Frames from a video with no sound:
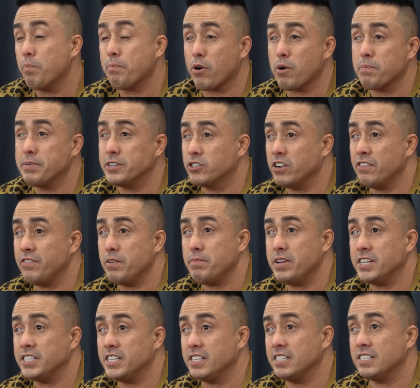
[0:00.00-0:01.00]
purpose-driven
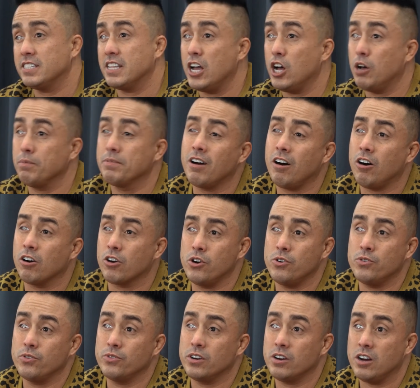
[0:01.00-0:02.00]
mission is to help dog
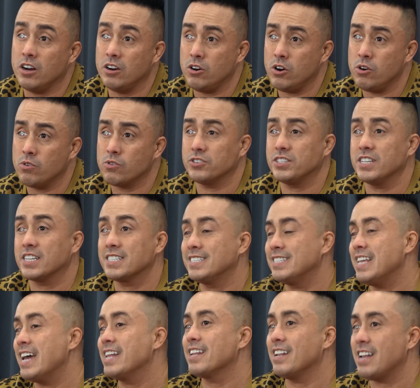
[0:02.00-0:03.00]
owners
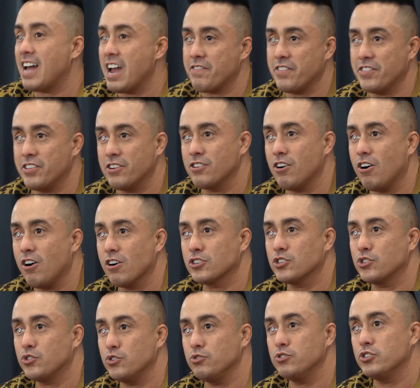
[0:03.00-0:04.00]
extend the life of their
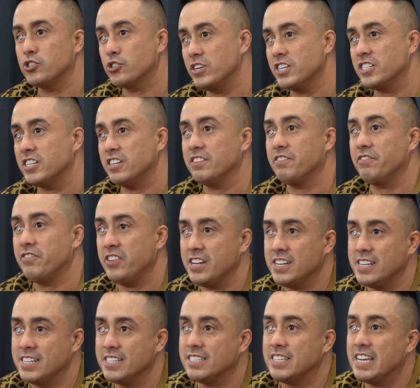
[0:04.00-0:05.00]
dogs through nutrition,
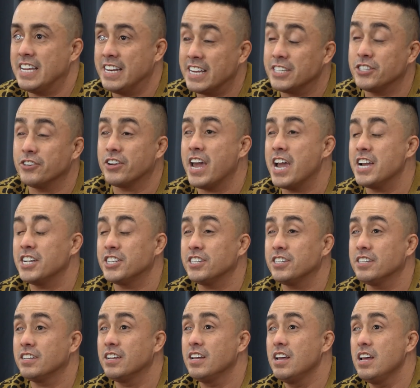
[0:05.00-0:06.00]
fitness, and
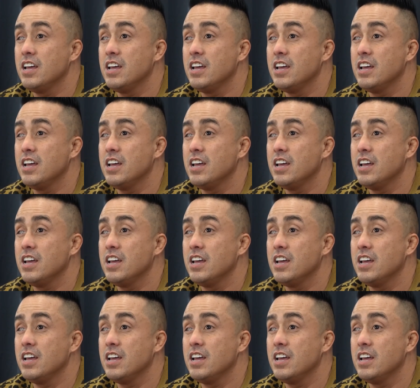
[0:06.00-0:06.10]
education.